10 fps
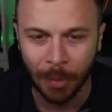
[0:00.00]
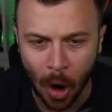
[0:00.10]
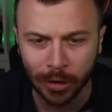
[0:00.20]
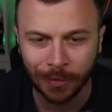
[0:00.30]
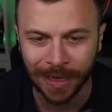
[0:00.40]

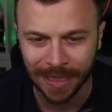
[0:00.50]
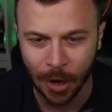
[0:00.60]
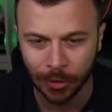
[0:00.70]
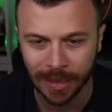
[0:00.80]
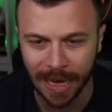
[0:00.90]
Both of his
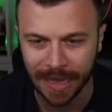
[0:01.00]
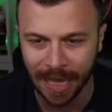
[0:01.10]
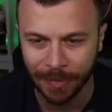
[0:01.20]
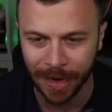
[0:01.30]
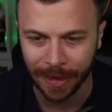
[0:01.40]
goals like
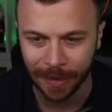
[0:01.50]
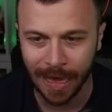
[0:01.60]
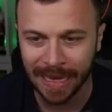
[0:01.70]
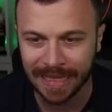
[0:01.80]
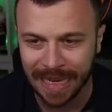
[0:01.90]
that, man.
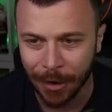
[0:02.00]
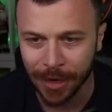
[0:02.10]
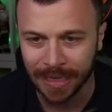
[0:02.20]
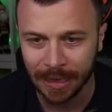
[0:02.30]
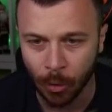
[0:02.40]
Like,
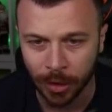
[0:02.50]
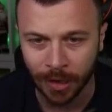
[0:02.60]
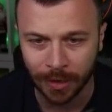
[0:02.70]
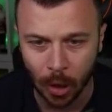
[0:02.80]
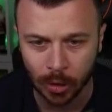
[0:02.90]
seriously, what
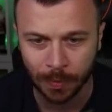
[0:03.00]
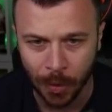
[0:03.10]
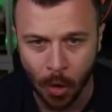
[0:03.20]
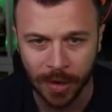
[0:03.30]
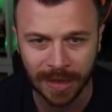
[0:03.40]
are those
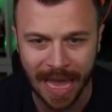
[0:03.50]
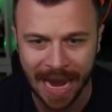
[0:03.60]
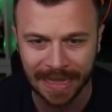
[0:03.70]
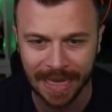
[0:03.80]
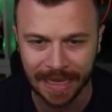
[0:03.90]
broken
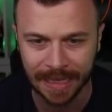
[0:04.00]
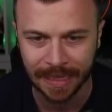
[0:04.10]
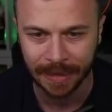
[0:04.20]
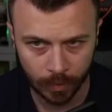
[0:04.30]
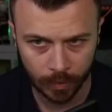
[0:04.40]

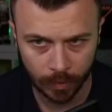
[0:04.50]
tactics?